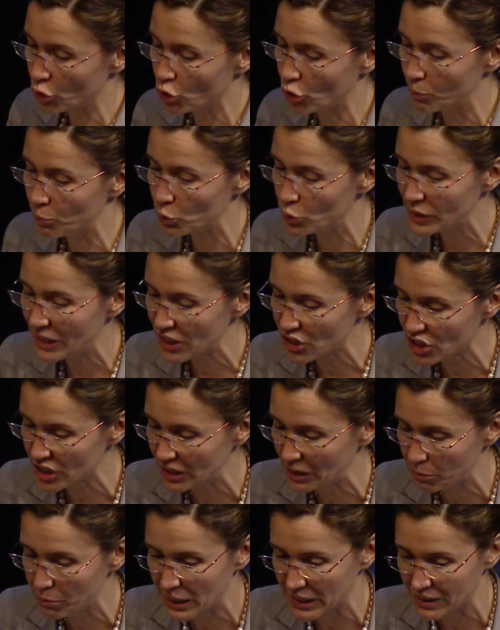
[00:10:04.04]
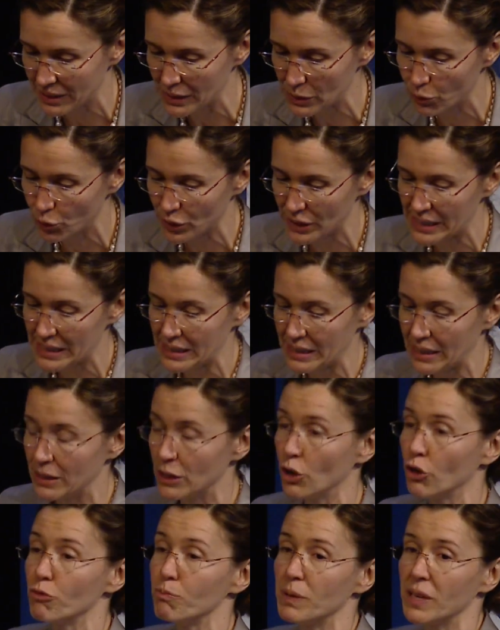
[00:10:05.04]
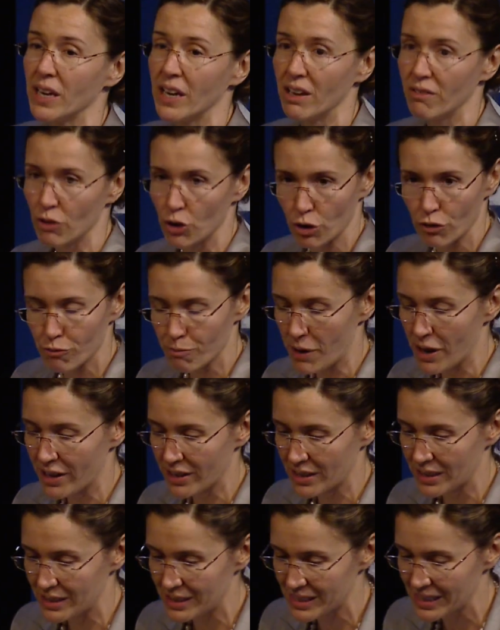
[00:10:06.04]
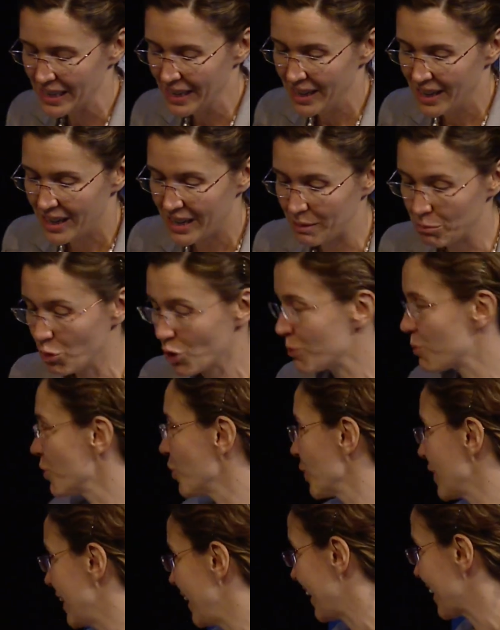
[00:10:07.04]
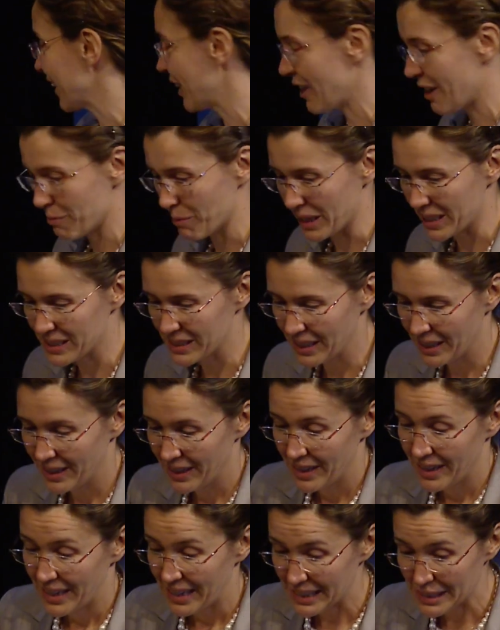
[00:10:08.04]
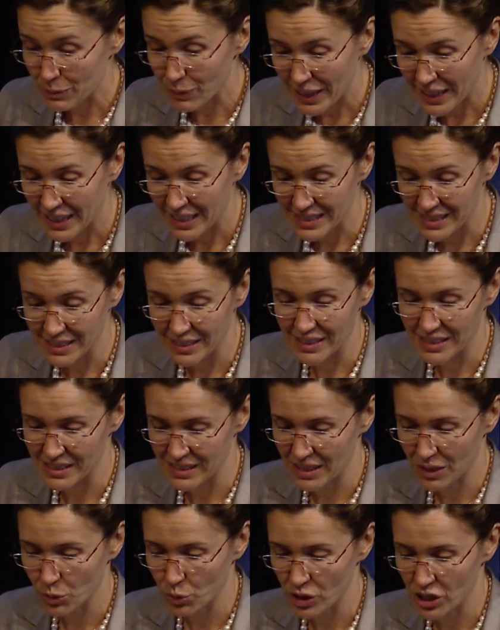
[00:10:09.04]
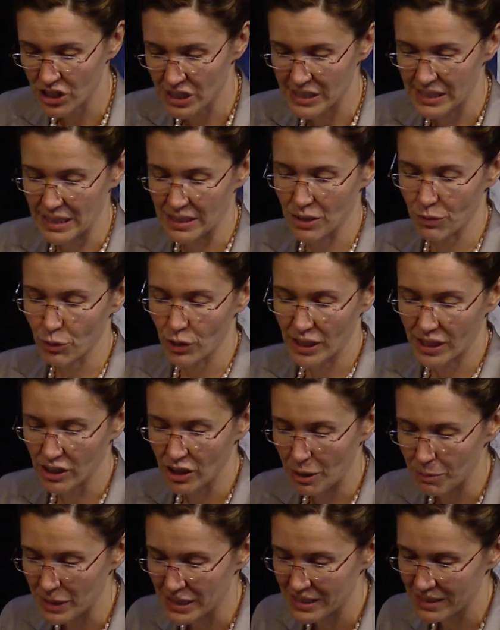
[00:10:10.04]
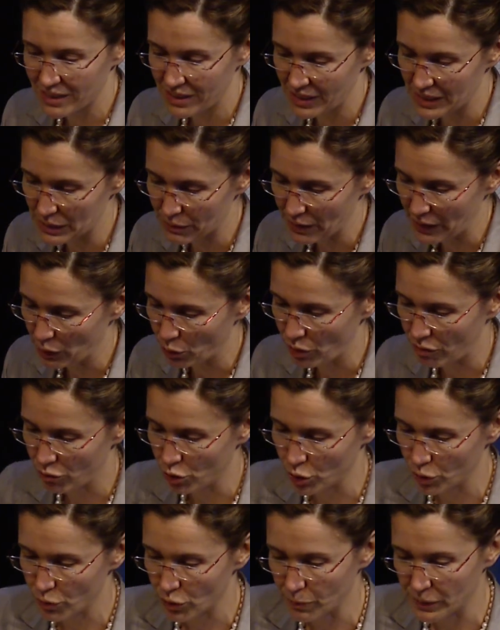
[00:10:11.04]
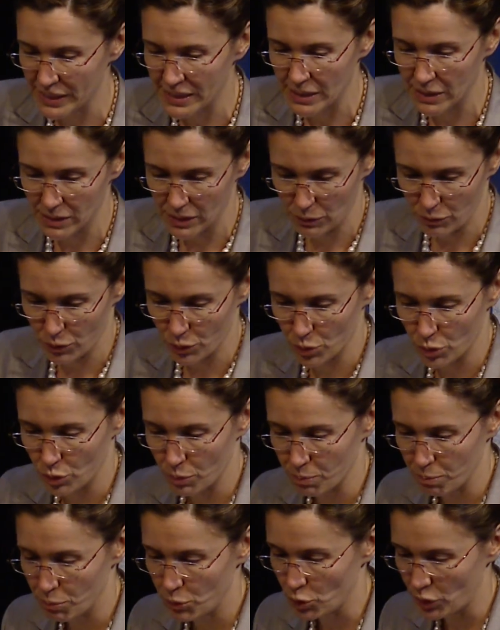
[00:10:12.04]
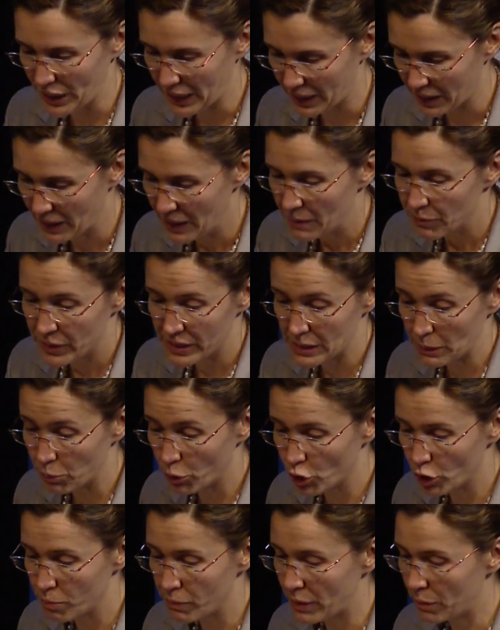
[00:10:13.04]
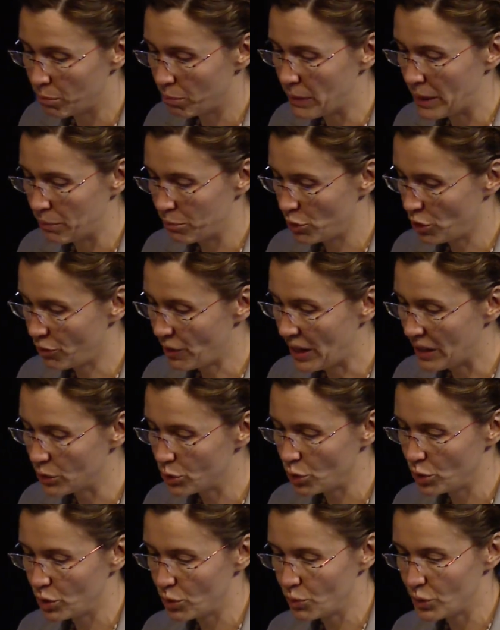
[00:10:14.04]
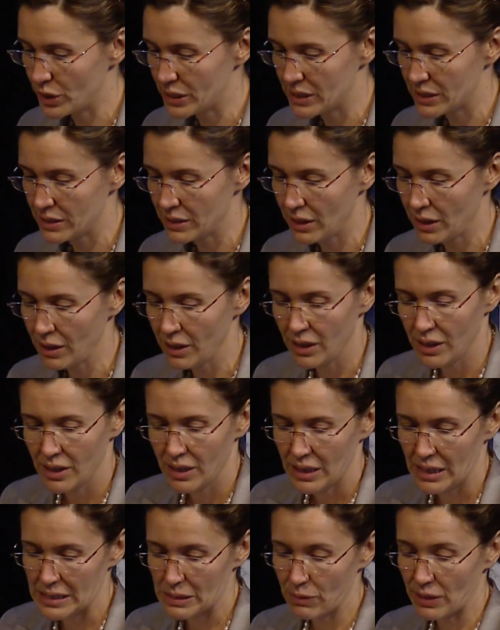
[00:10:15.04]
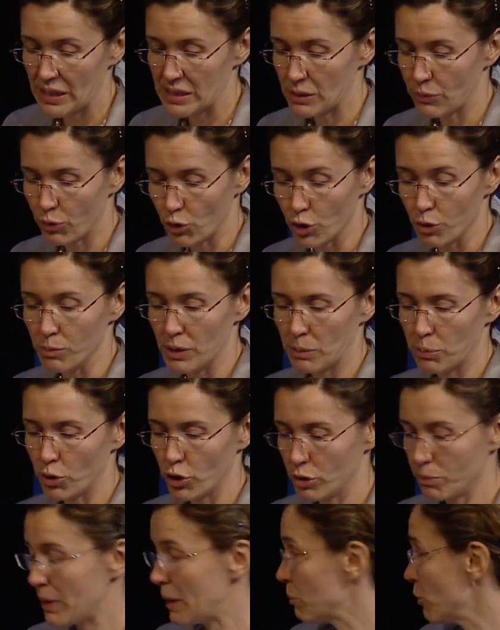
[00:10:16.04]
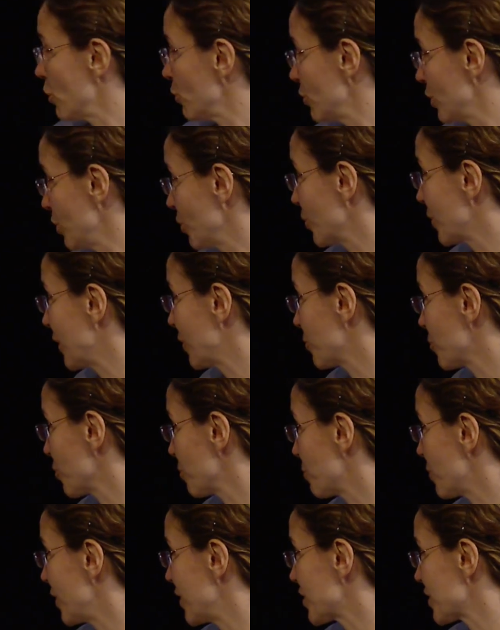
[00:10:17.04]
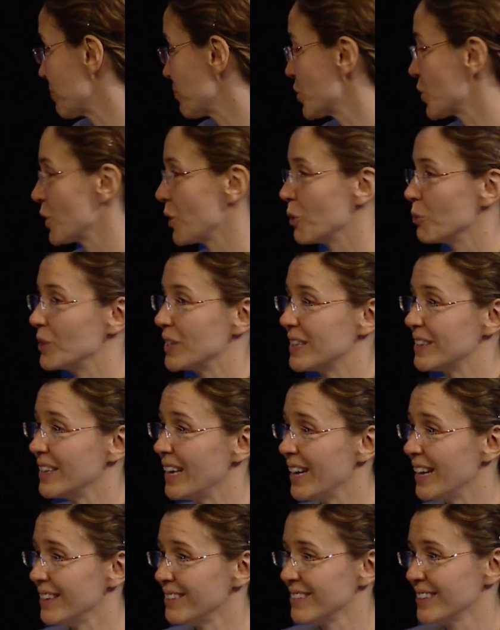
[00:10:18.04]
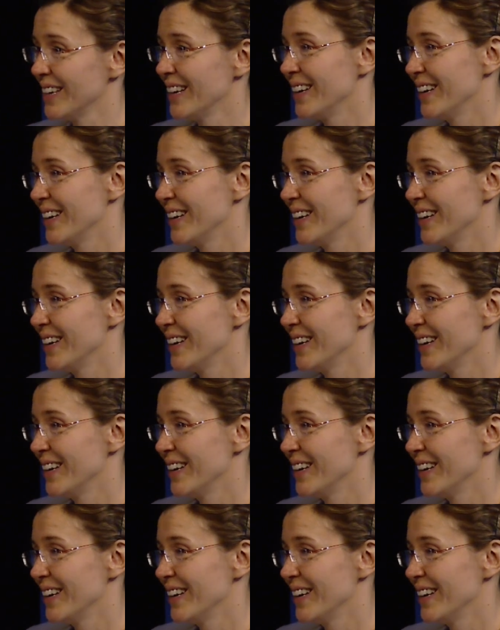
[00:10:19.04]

computational methods for the study of behavior of markets and more broadly economics, as well as the Distinguished Center for Economic Studies Fellow Award from the CESifo Group Munich. He's a board mem member of Aalto University, as well as a former board member of the Nokia Corporation. So with that, that,